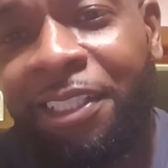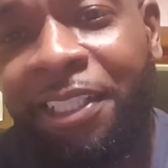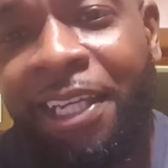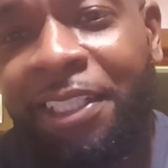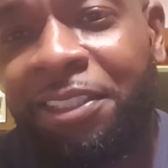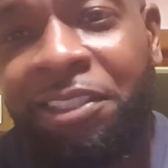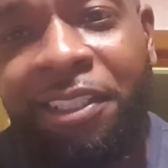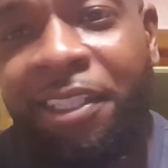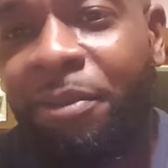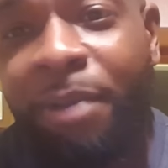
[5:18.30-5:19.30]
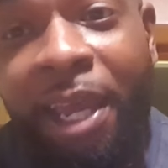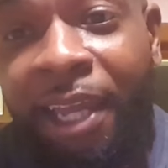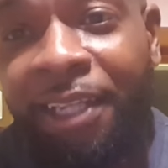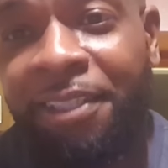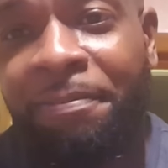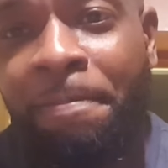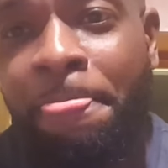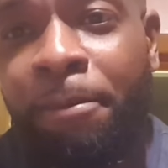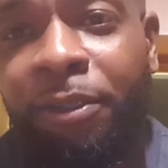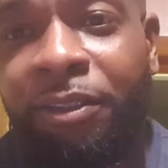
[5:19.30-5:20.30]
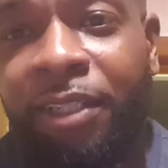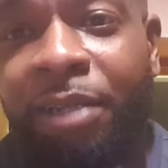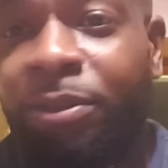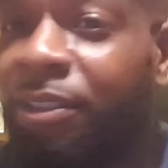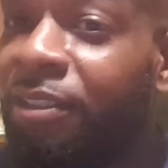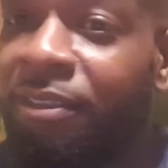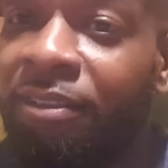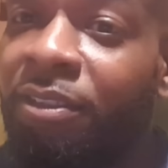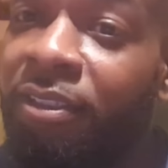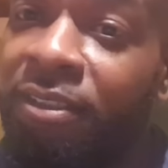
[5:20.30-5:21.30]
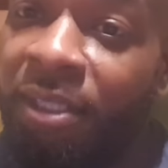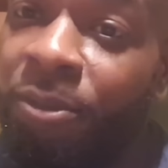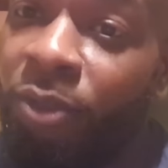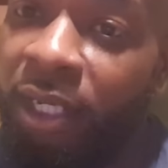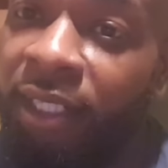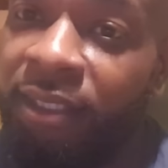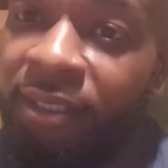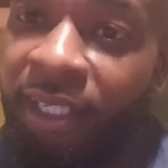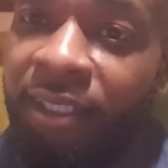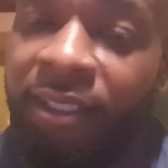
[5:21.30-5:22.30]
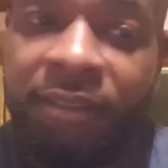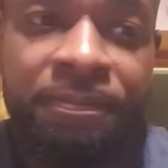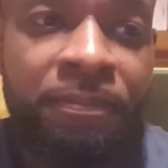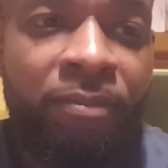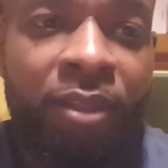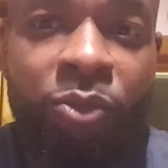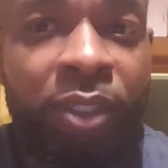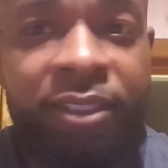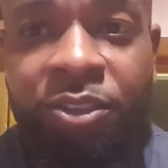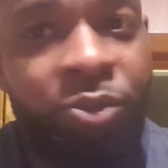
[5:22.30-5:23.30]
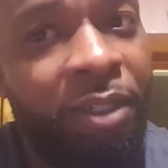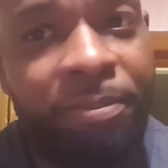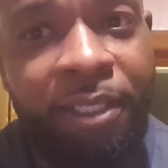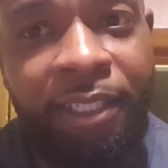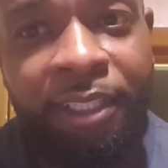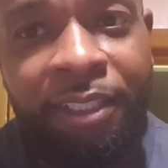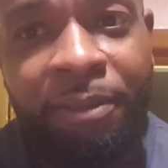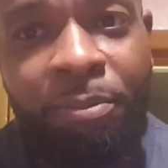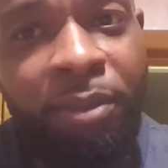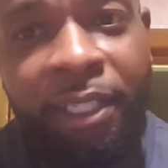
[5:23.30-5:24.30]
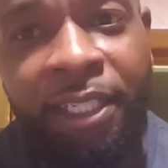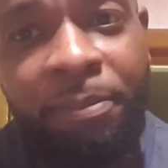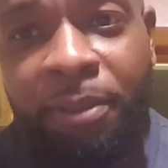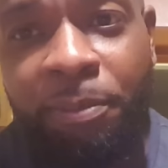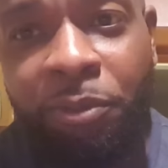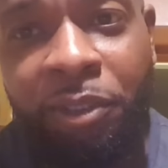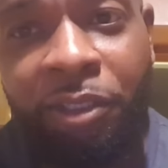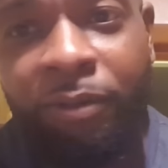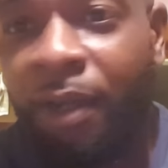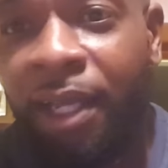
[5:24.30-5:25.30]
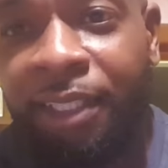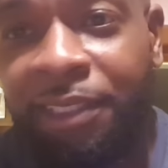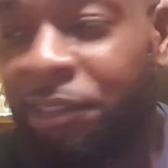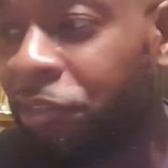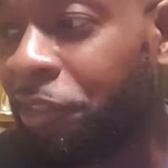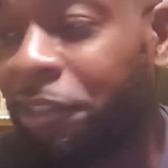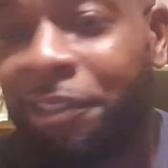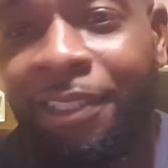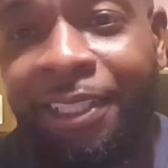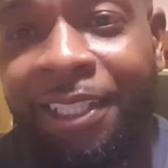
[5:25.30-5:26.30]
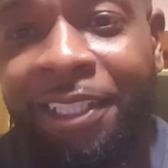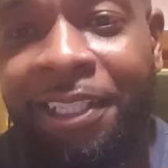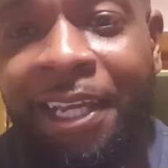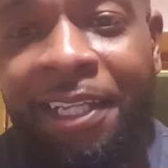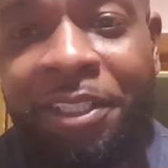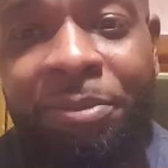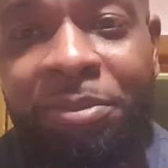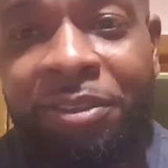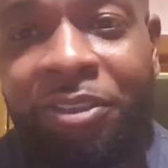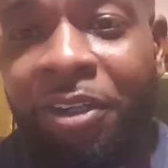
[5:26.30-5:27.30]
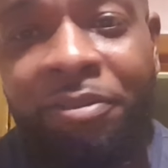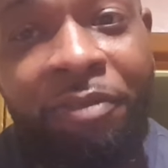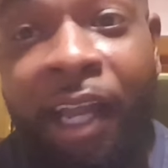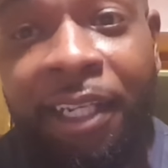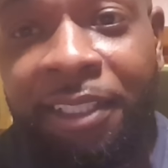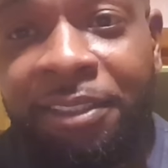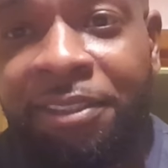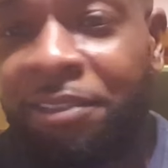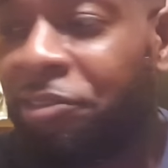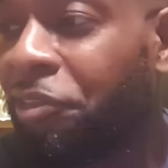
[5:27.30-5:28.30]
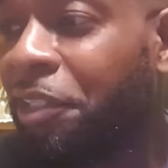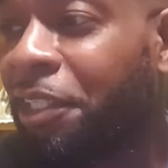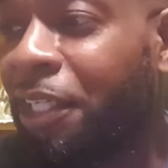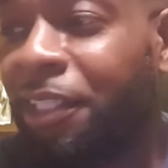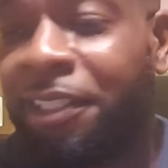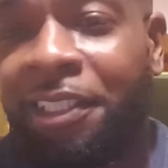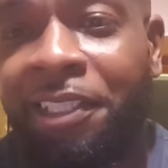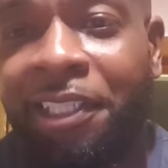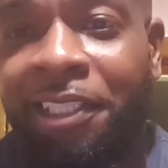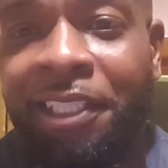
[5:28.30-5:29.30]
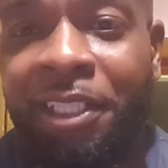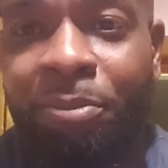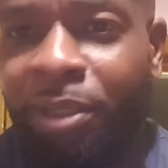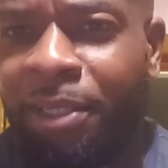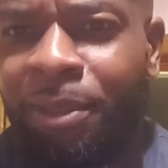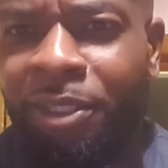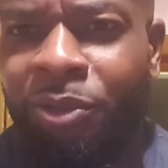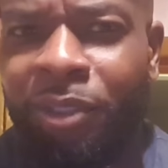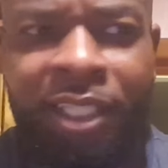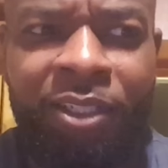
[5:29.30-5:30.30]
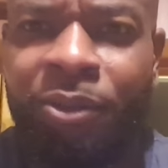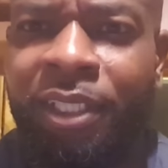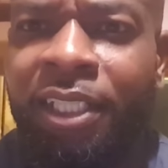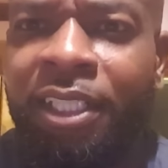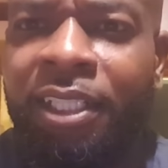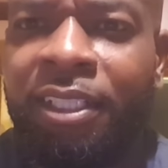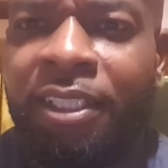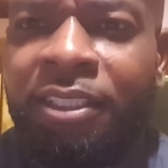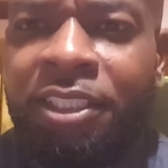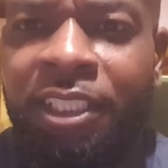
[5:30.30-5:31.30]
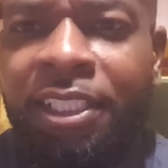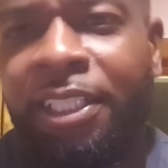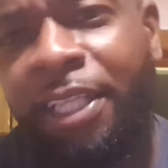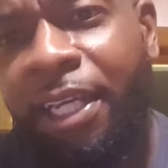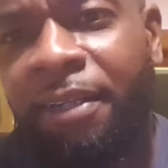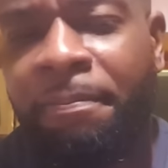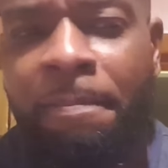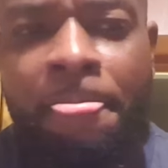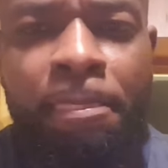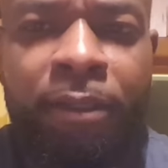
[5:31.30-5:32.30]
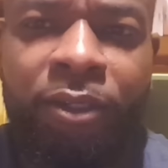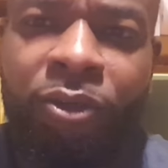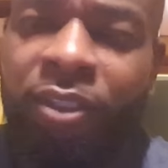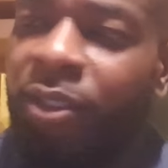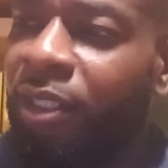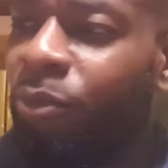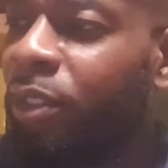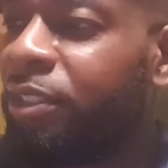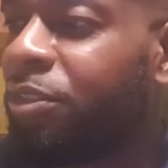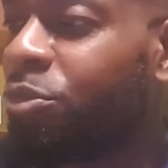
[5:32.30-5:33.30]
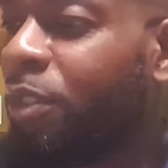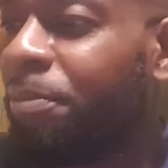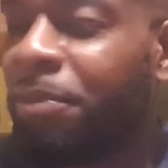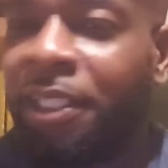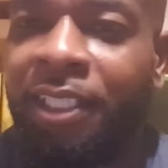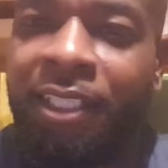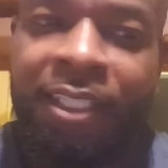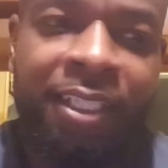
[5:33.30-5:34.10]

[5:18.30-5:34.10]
candidacy in the bag. You know, that was the Democratic candidate. It wasn't Trump that planted people in her rallies and had them starting violence and then blaming it on Hillary. She did that. You know, it wasn't Trump that